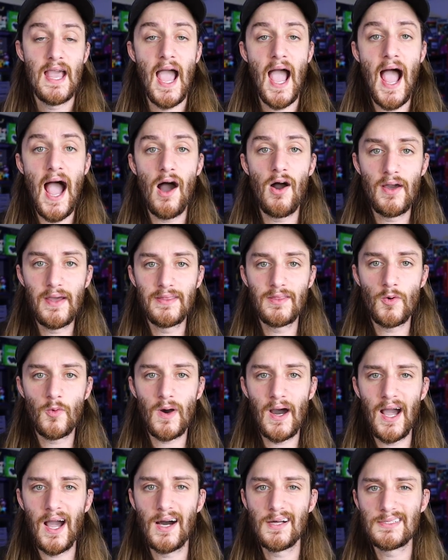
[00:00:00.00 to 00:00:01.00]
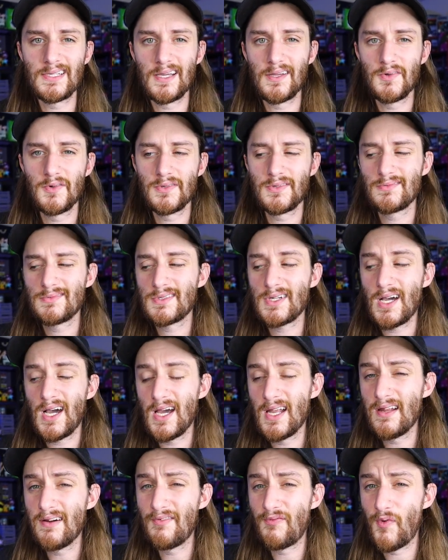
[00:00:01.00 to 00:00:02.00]
out in the wild and
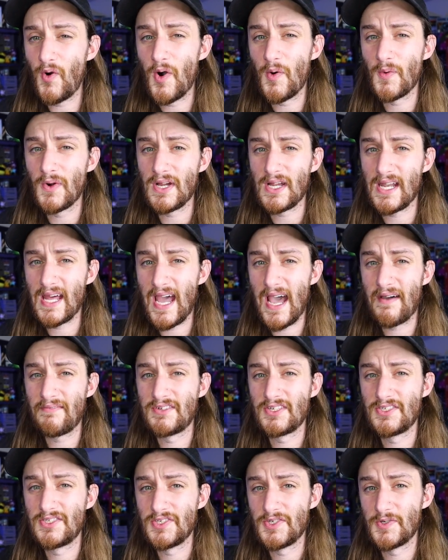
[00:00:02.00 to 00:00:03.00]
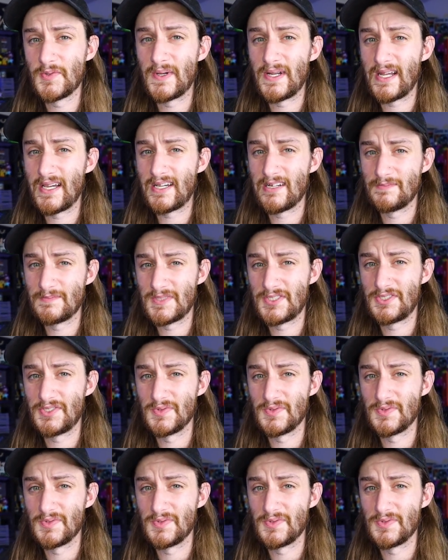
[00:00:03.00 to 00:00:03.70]
kind of what we're going to have to do when it comes